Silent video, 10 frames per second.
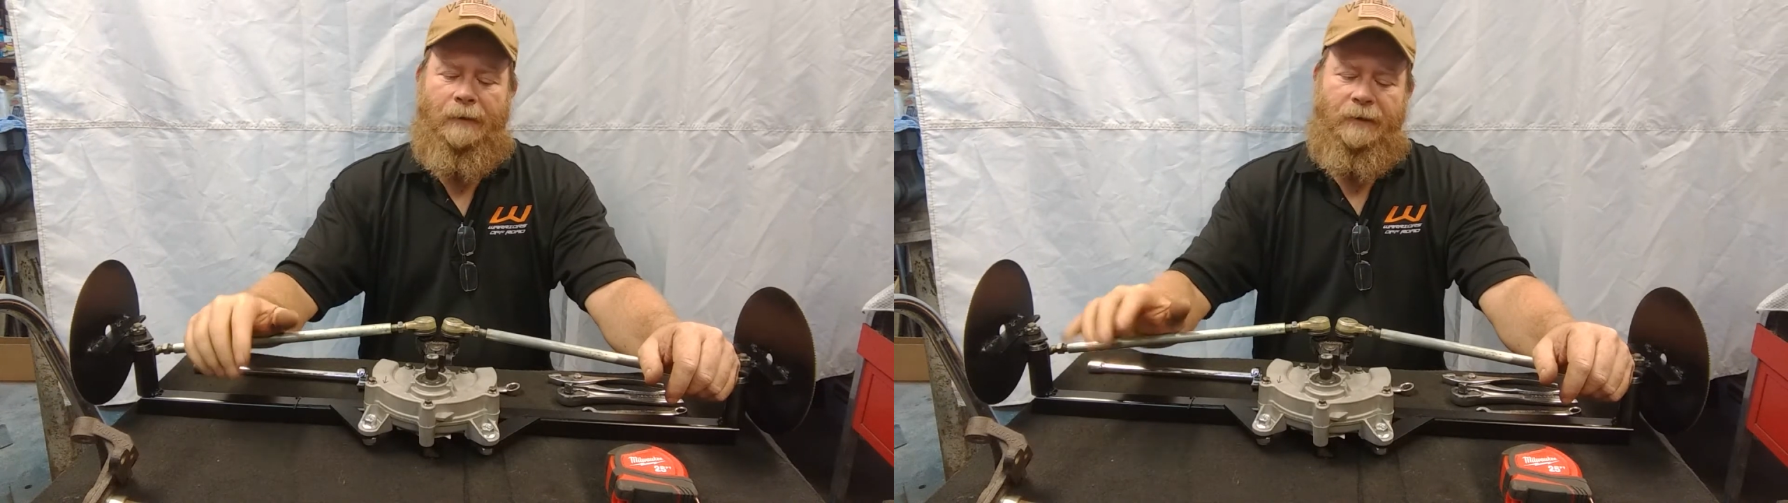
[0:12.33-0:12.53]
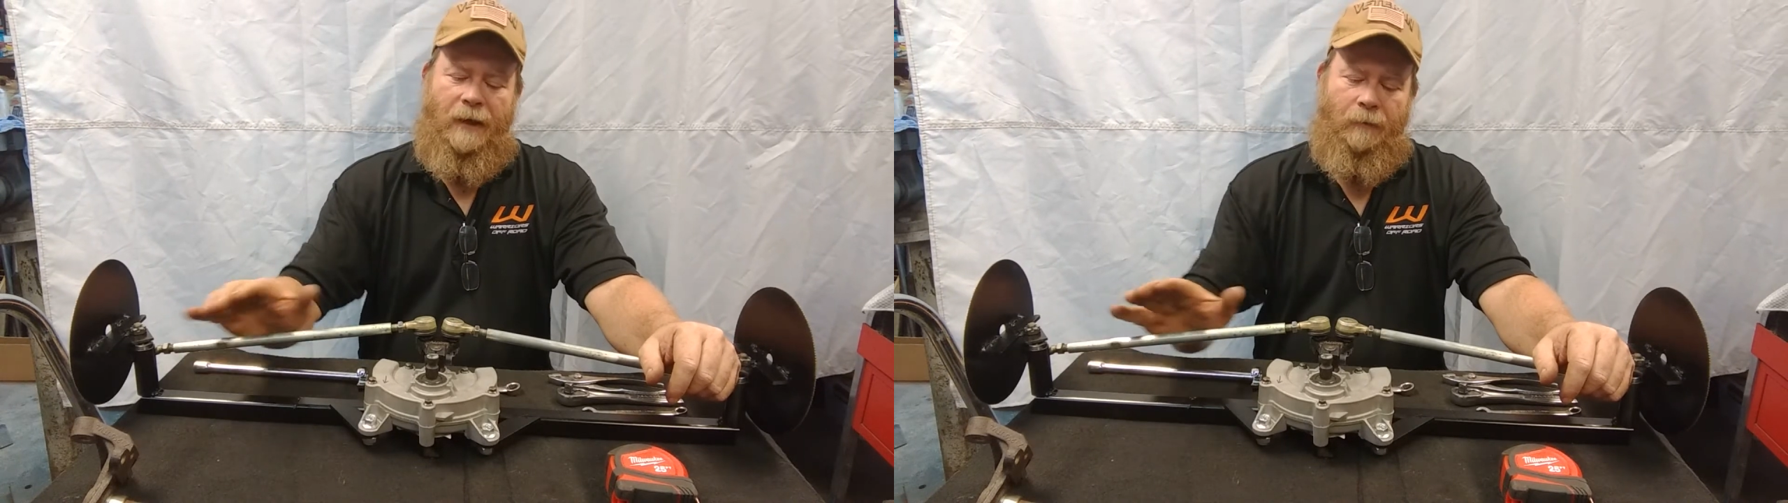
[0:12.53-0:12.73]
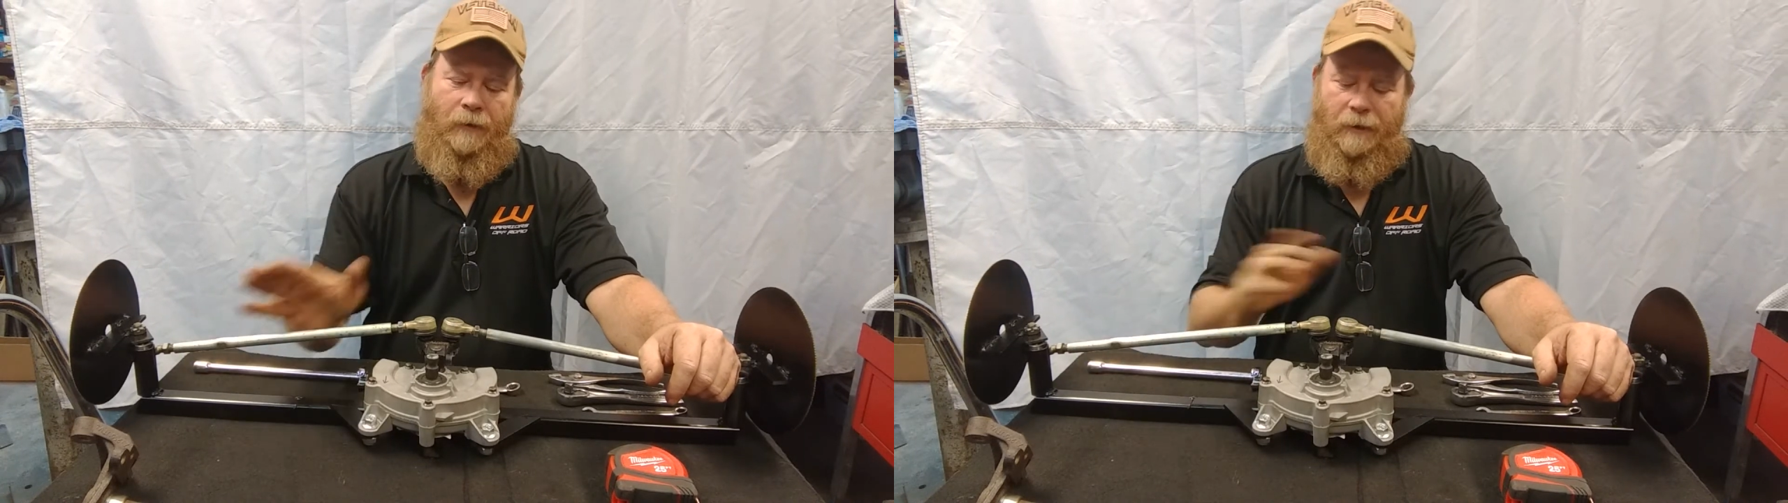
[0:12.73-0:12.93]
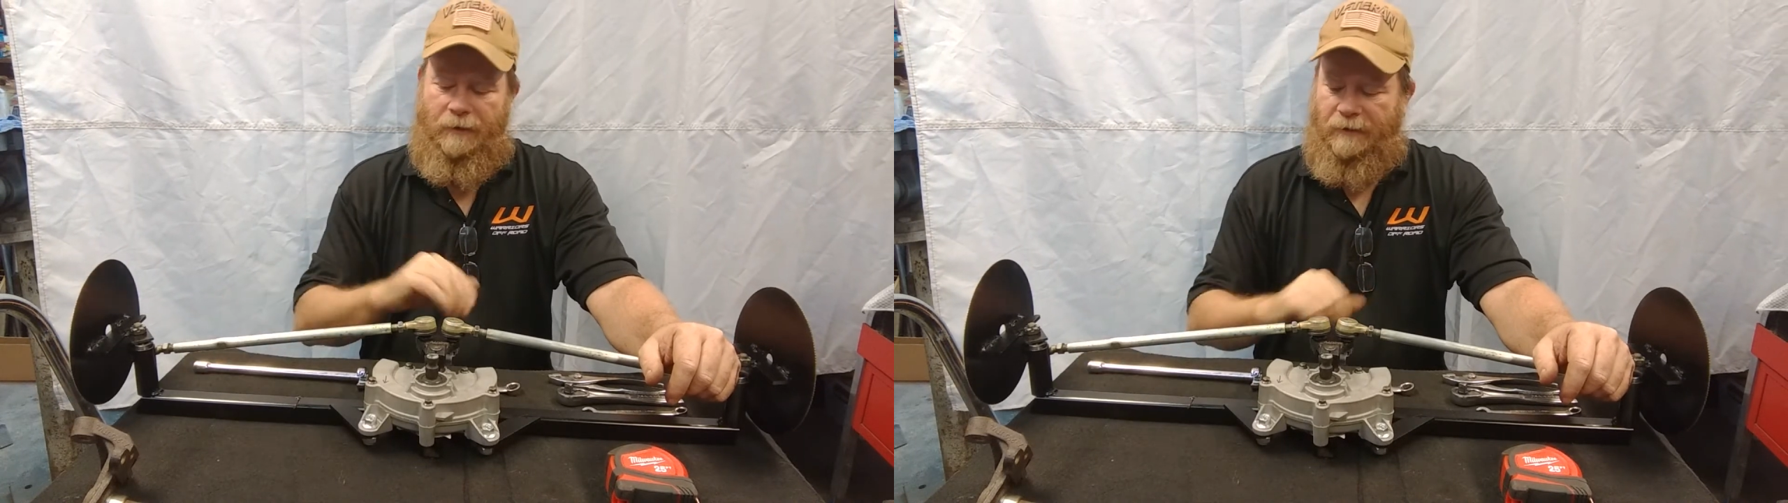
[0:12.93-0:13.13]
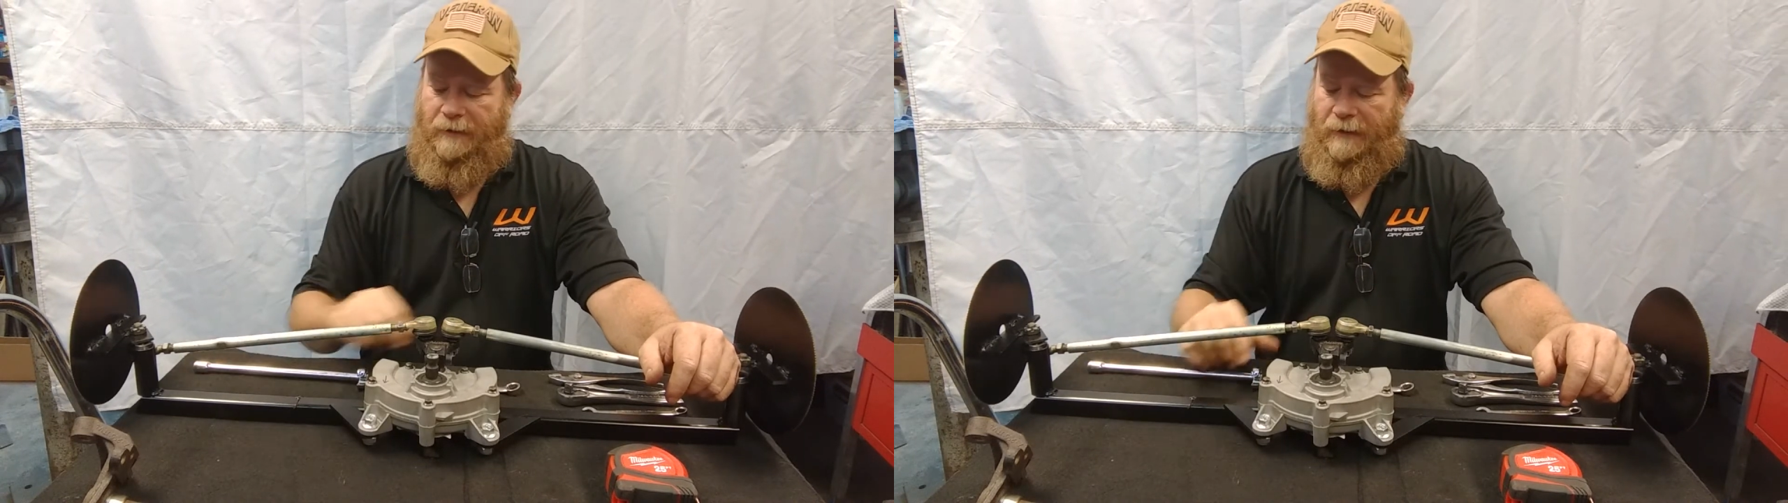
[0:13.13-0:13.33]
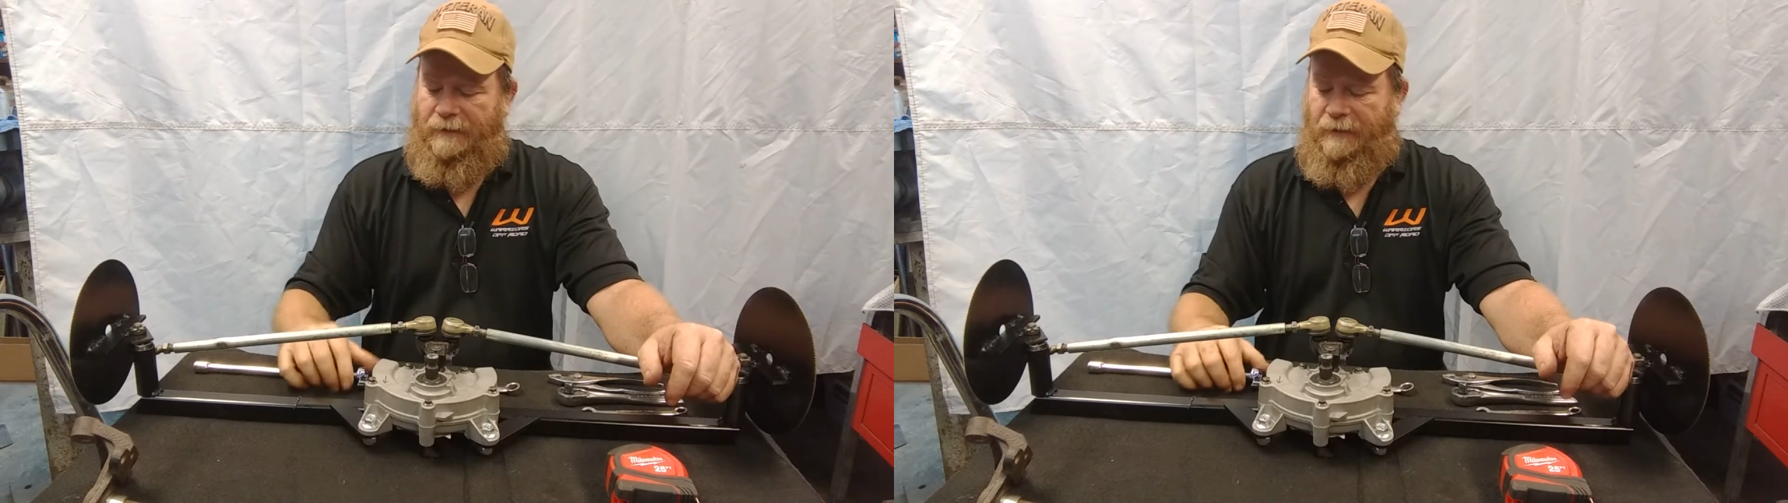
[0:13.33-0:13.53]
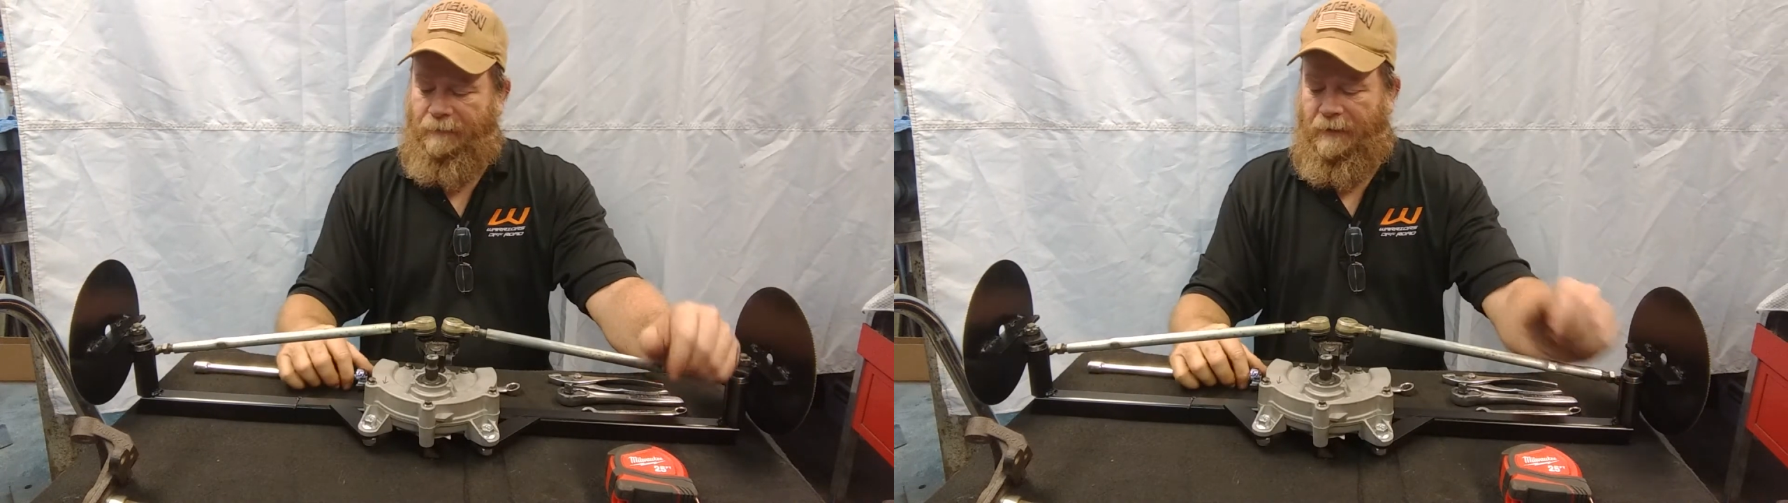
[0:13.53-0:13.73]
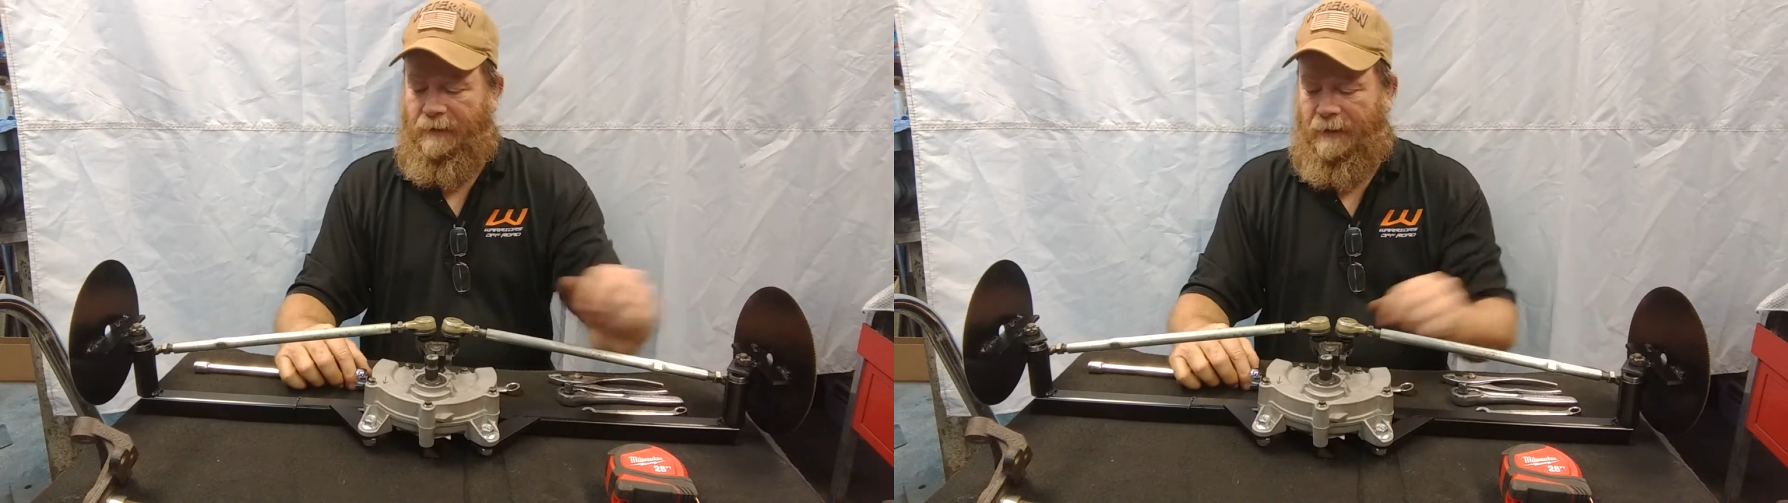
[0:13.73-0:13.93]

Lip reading: Today we're going to discuss something